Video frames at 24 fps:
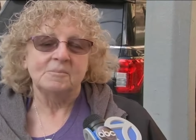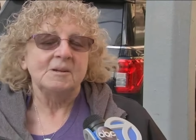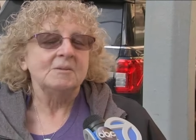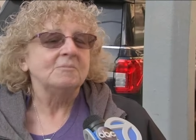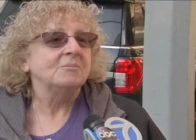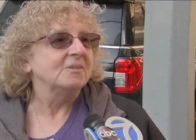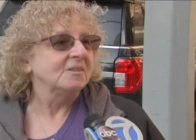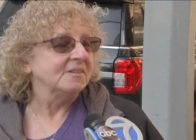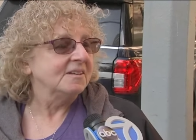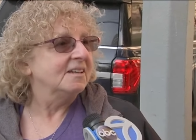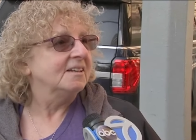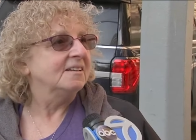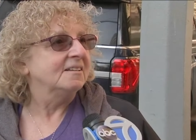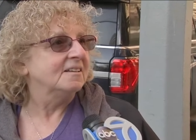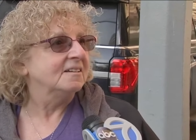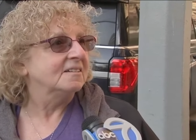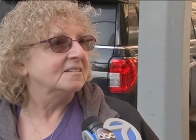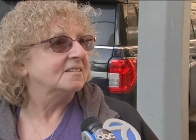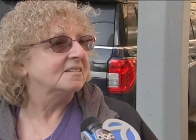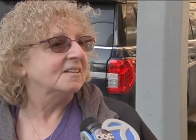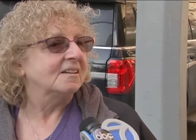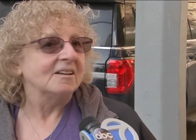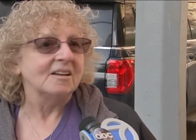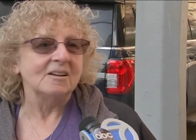People need
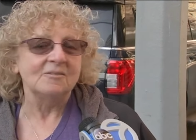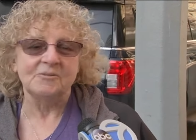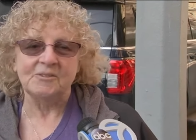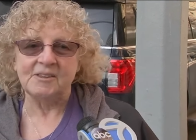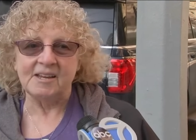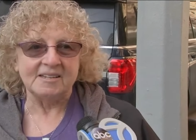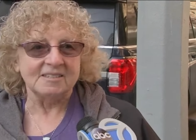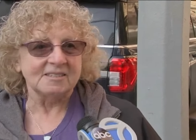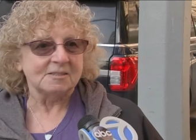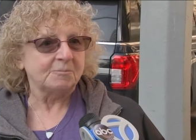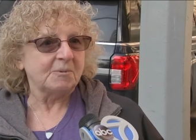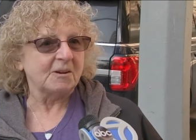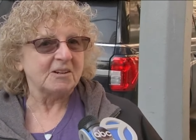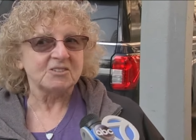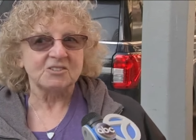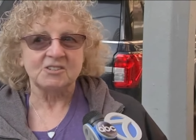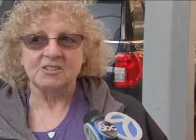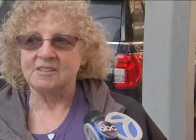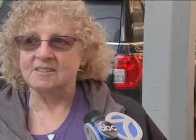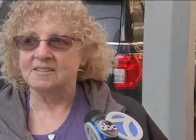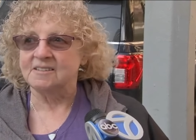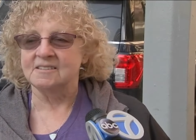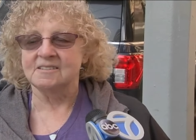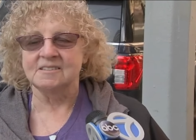this, if,
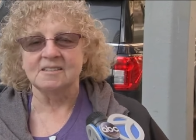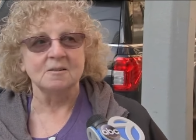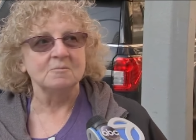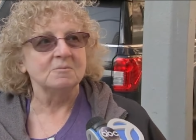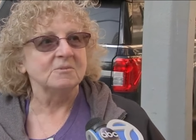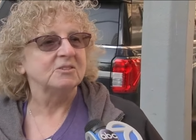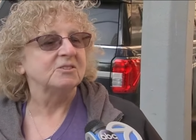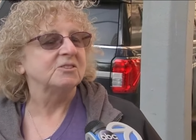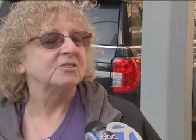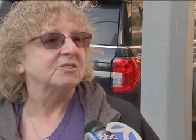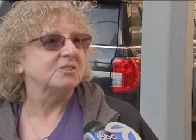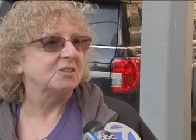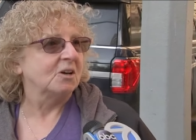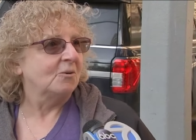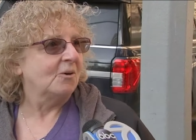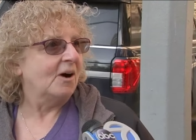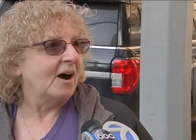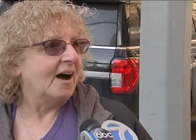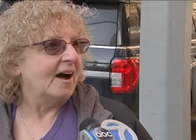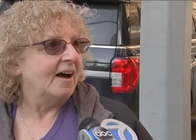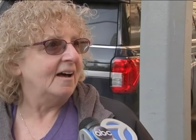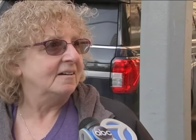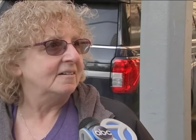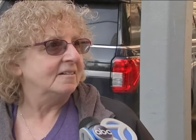especially the summers are
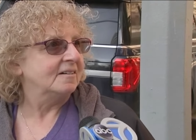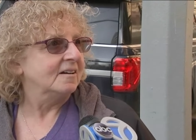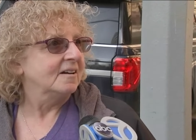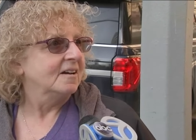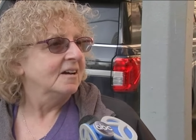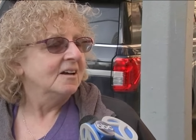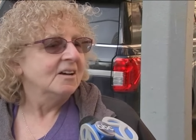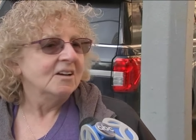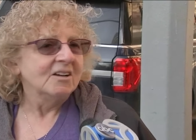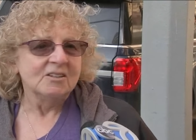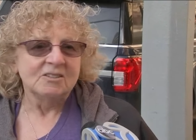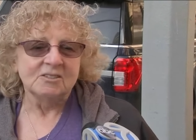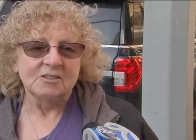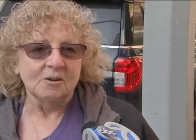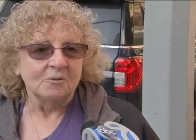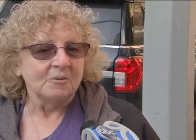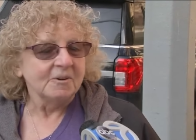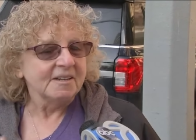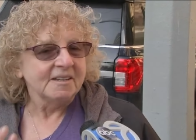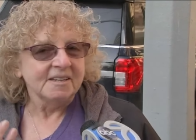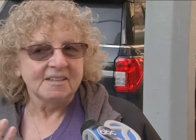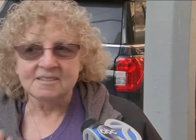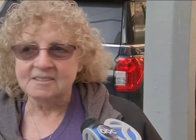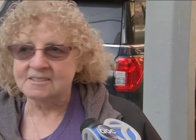so hot, so
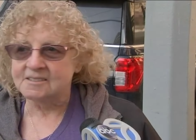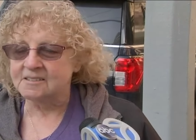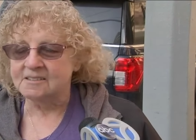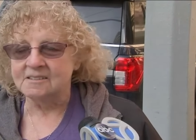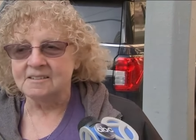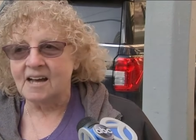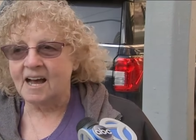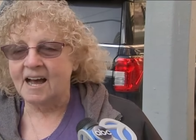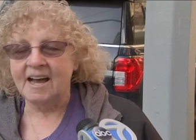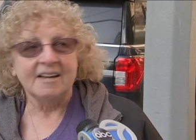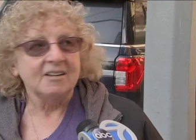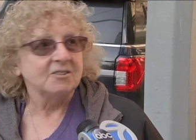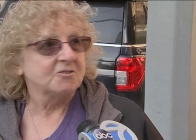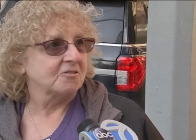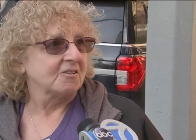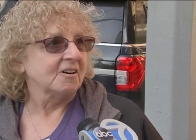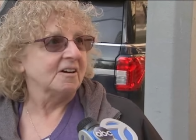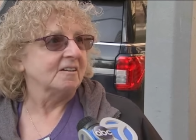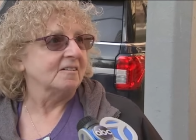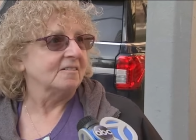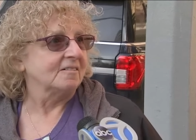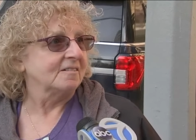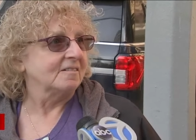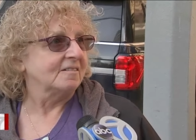we need to hydrate.